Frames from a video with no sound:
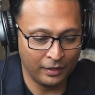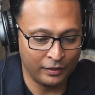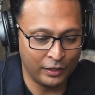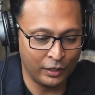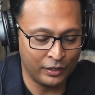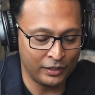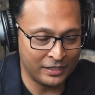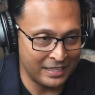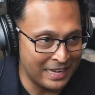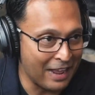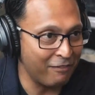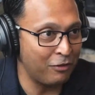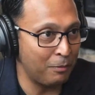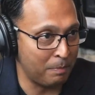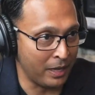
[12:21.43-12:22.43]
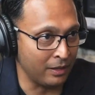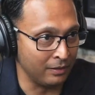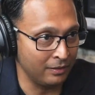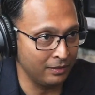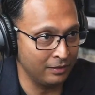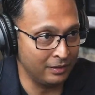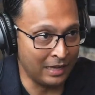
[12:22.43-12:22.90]
there has never been,
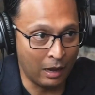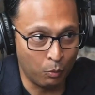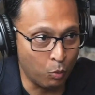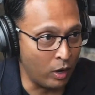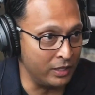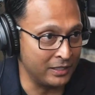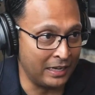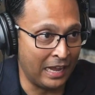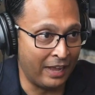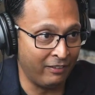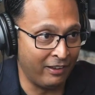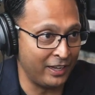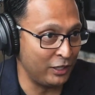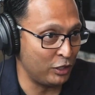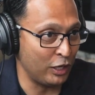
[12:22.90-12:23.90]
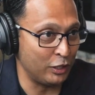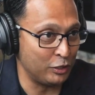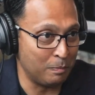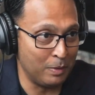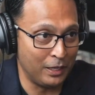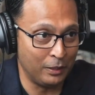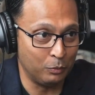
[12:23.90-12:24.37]
not once, and I've had a chance
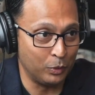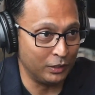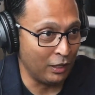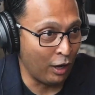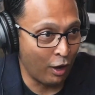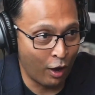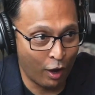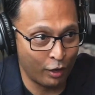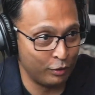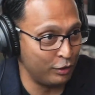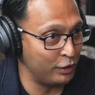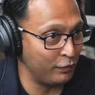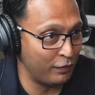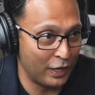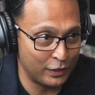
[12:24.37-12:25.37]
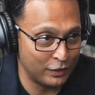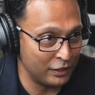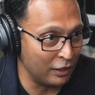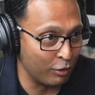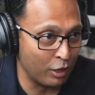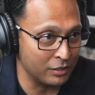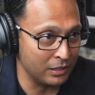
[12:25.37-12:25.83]
to be with hundreds of agents and
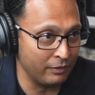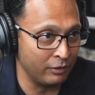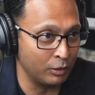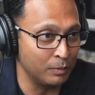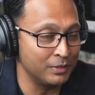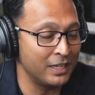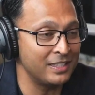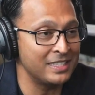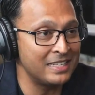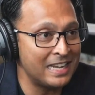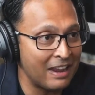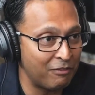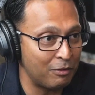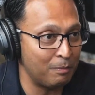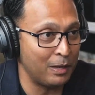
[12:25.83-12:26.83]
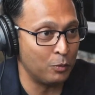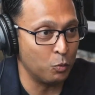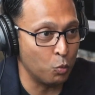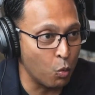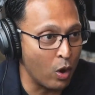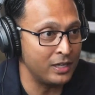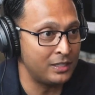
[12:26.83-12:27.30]
across the living group, there's never
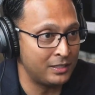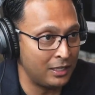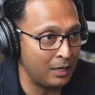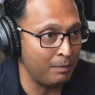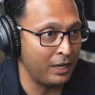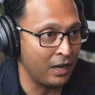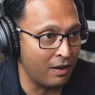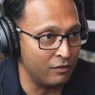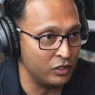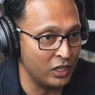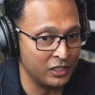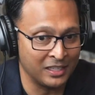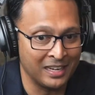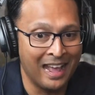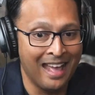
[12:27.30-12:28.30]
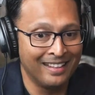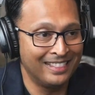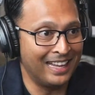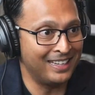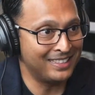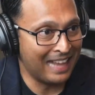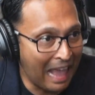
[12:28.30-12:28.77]
been one CMA conversation
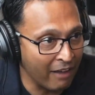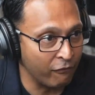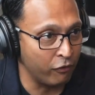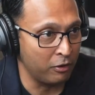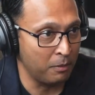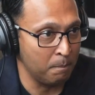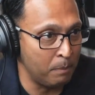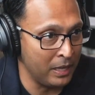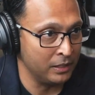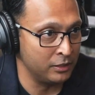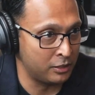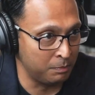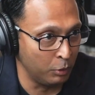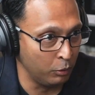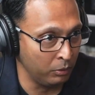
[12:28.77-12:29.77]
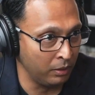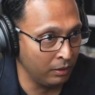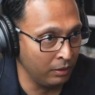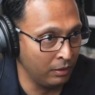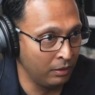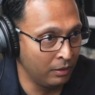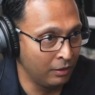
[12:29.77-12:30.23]
that has ever been smooth,
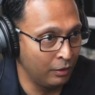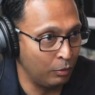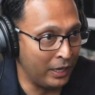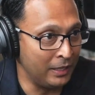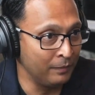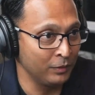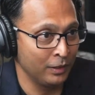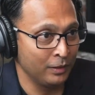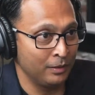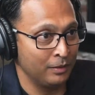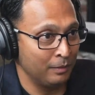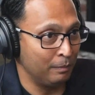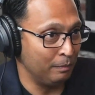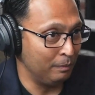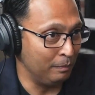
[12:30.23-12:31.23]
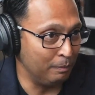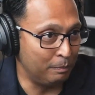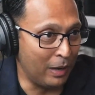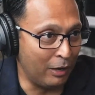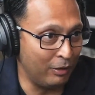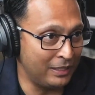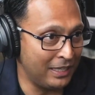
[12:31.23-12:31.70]
right?
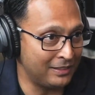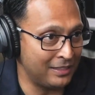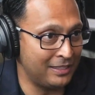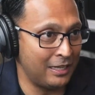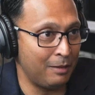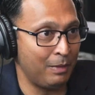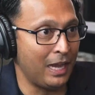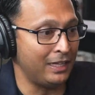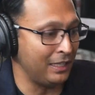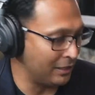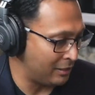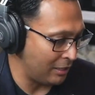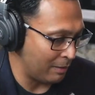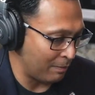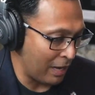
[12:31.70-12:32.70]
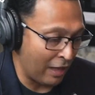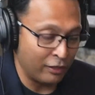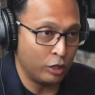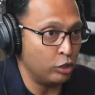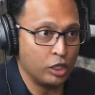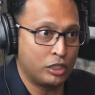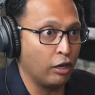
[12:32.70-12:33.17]
Byron takes the CMA, I take the CMA, and
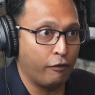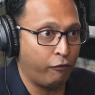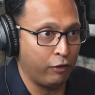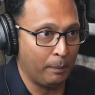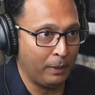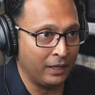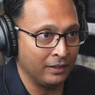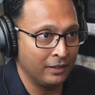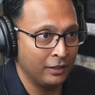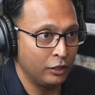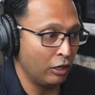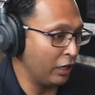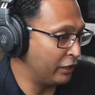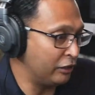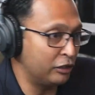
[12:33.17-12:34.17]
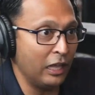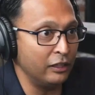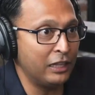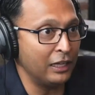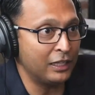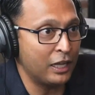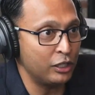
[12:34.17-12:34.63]
then you just start flipping. You're like,
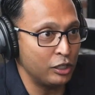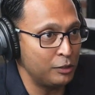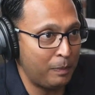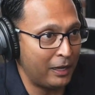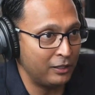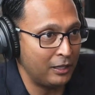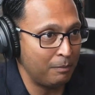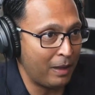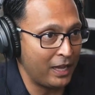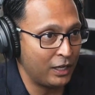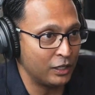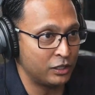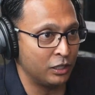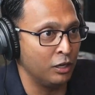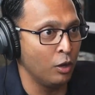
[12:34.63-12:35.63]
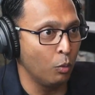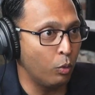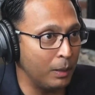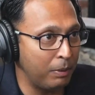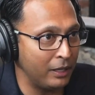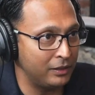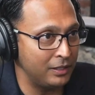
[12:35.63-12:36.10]
that kitchen's better than my kitchen.
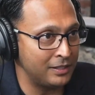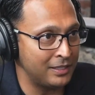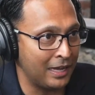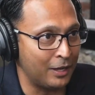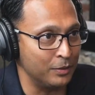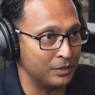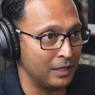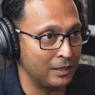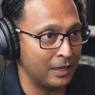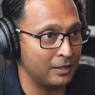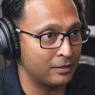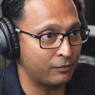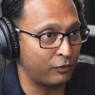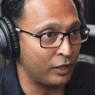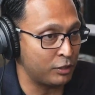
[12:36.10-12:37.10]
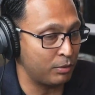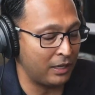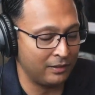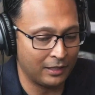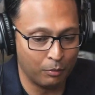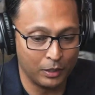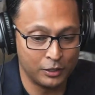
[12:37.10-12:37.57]
What about this house? It gets
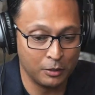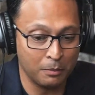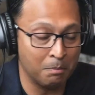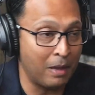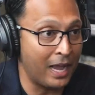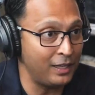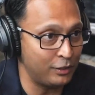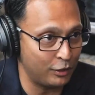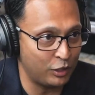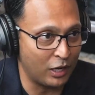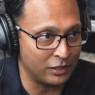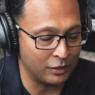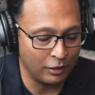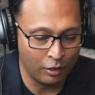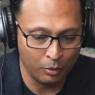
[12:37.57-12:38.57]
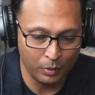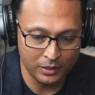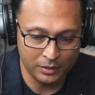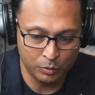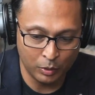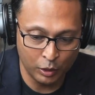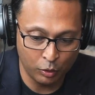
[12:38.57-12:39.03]
frustrating that way. So my suggestion always
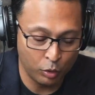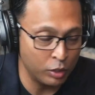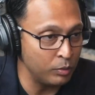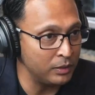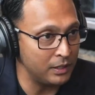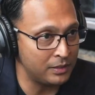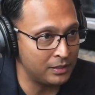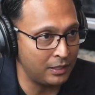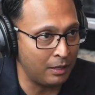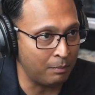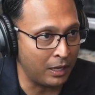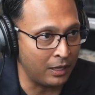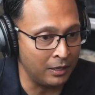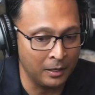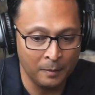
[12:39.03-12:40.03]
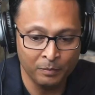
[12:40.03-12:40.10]
is when you're doing the CMA,